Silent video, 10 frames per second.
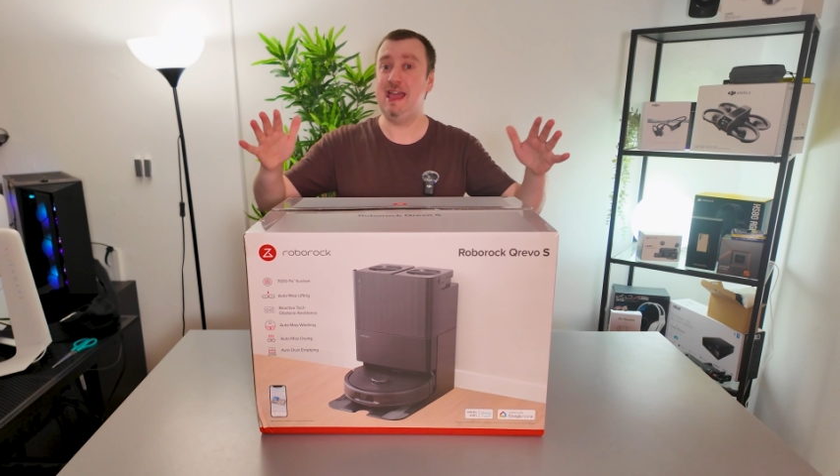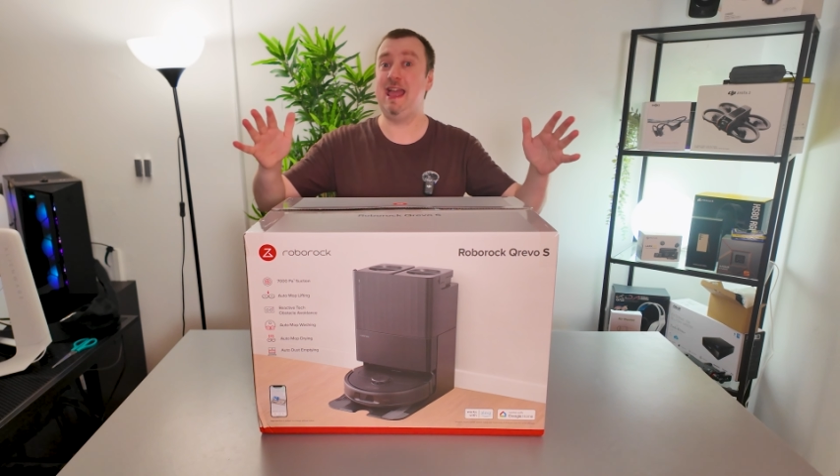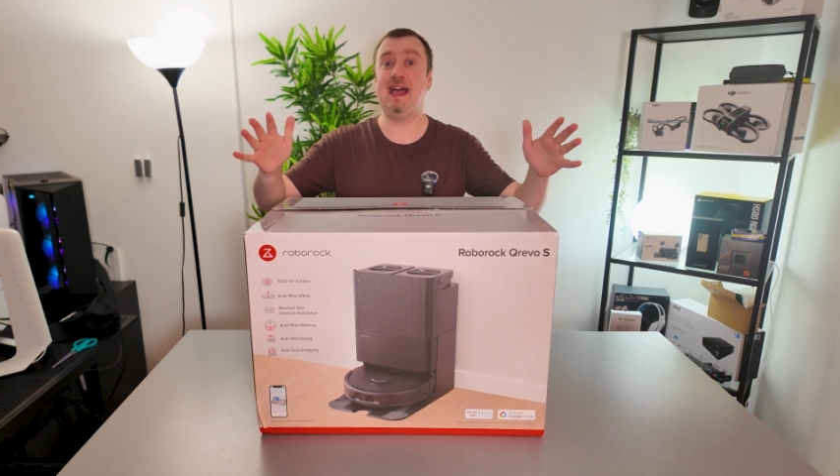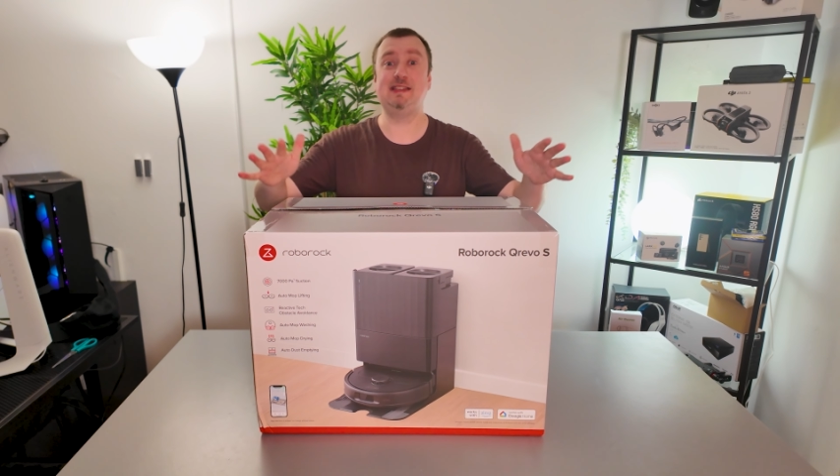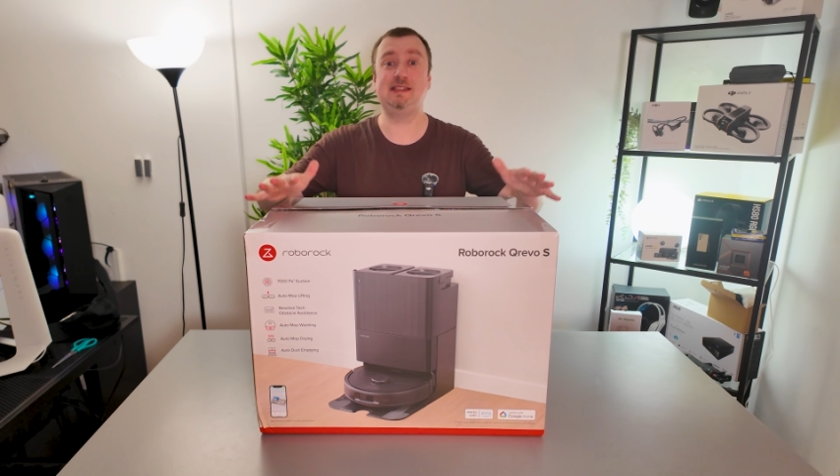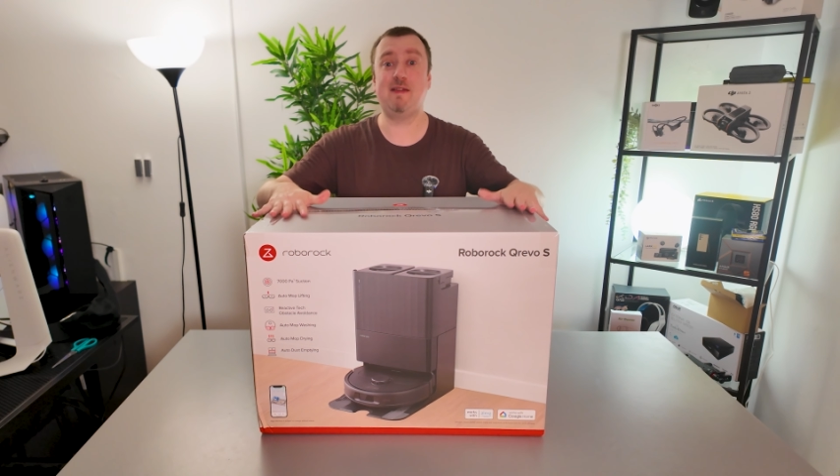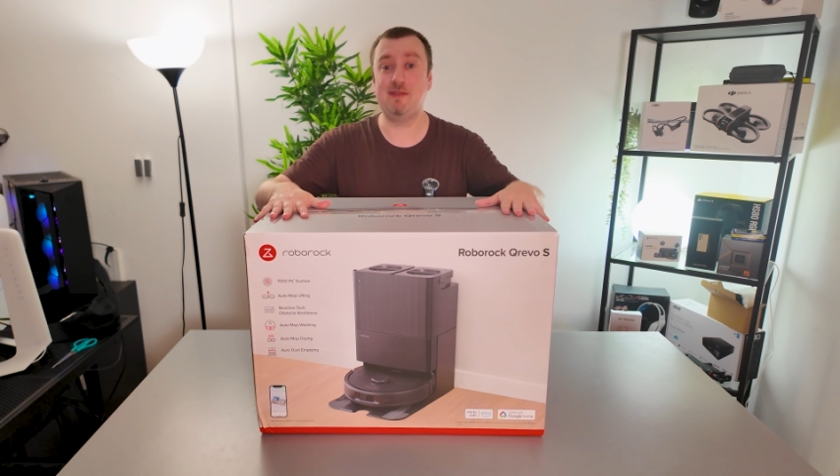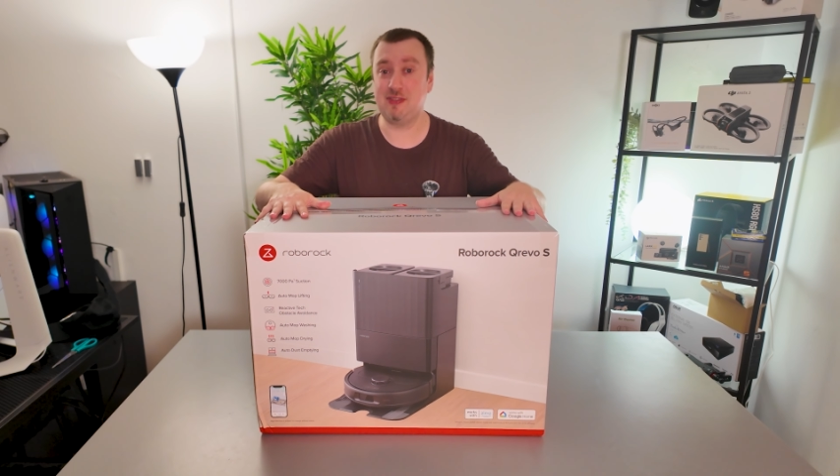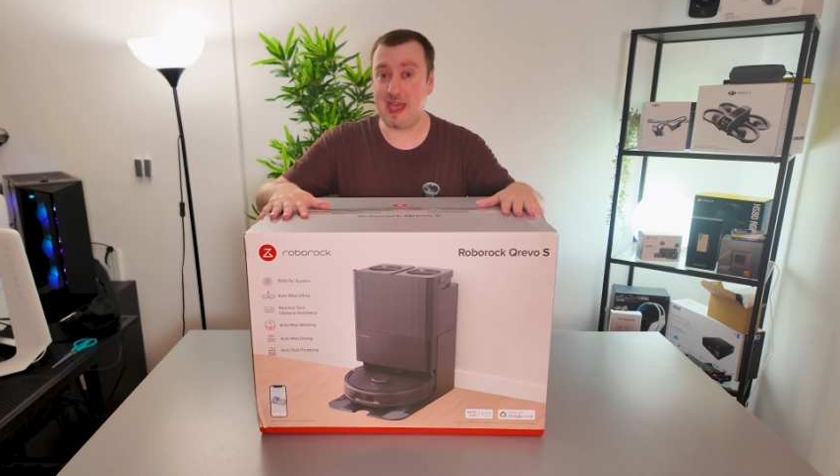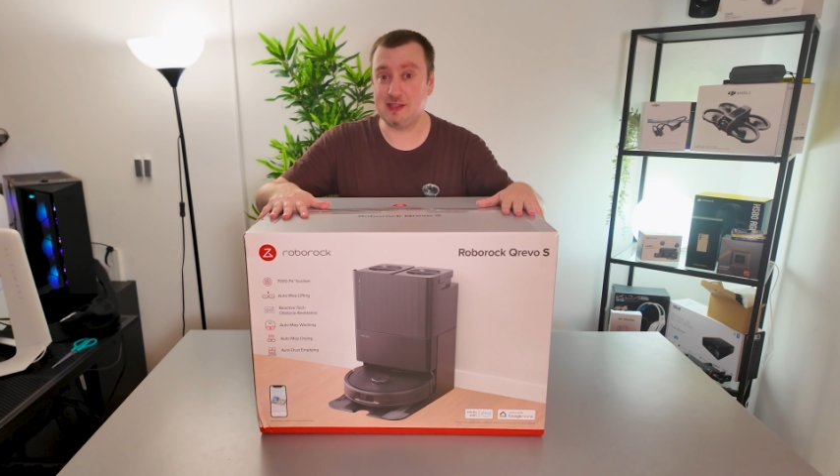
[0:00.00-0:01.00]
It has
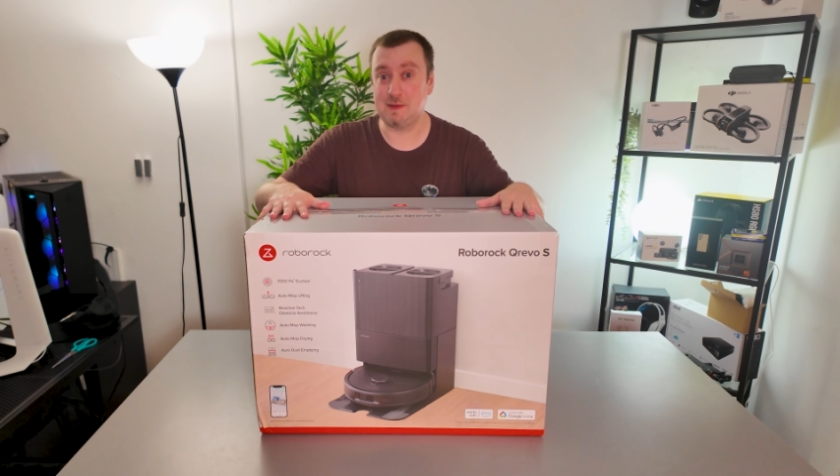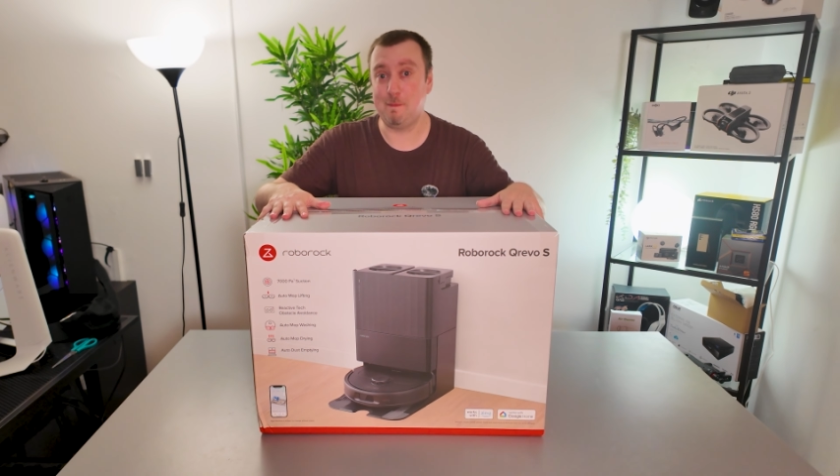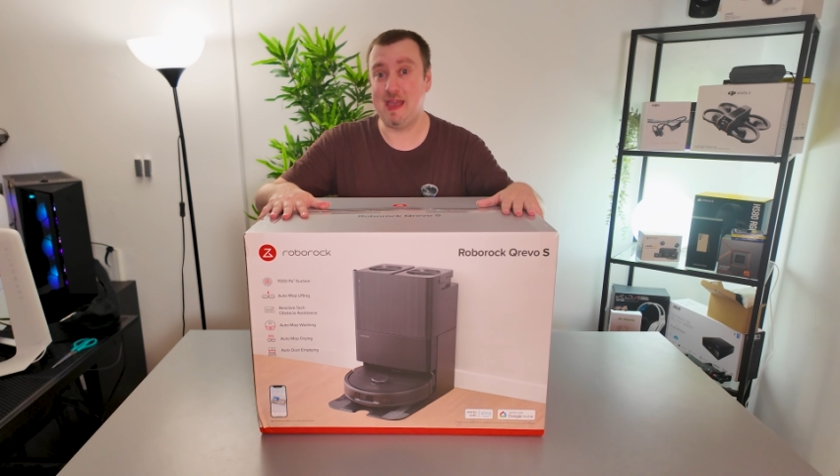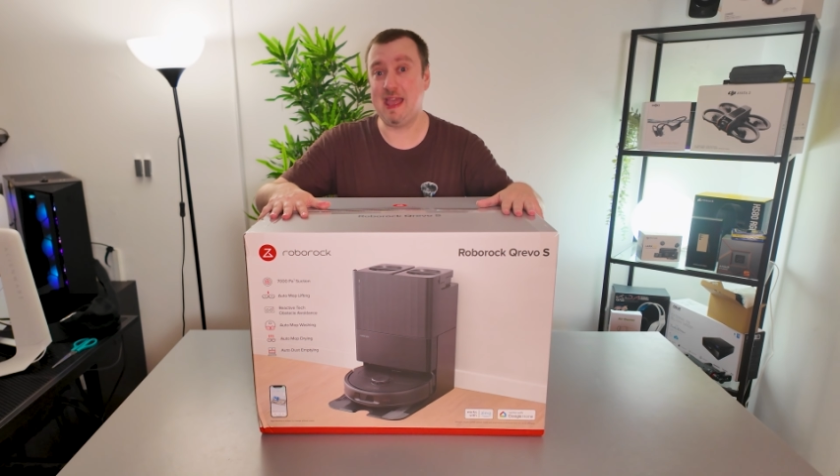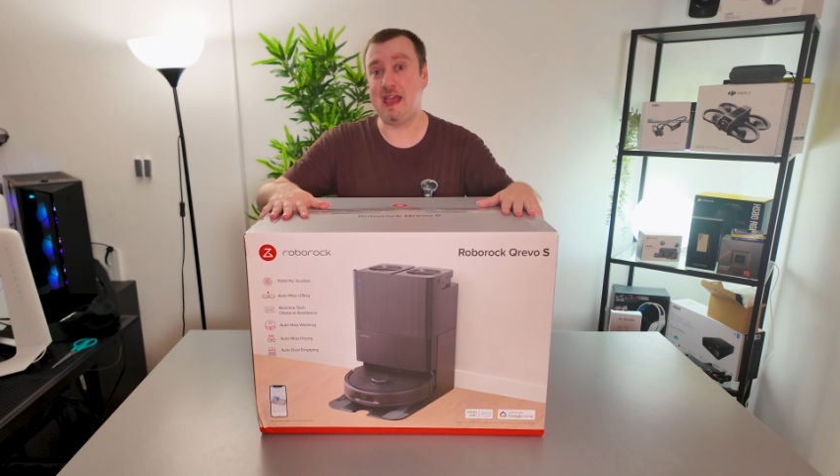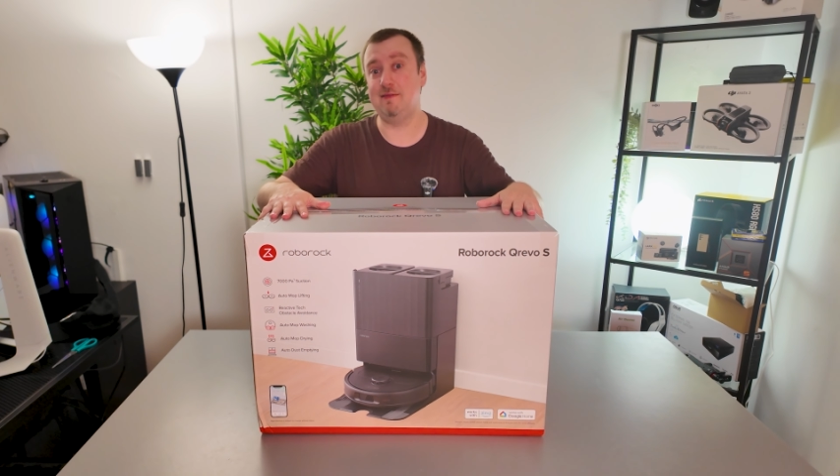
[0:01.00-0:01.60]
7,000 PA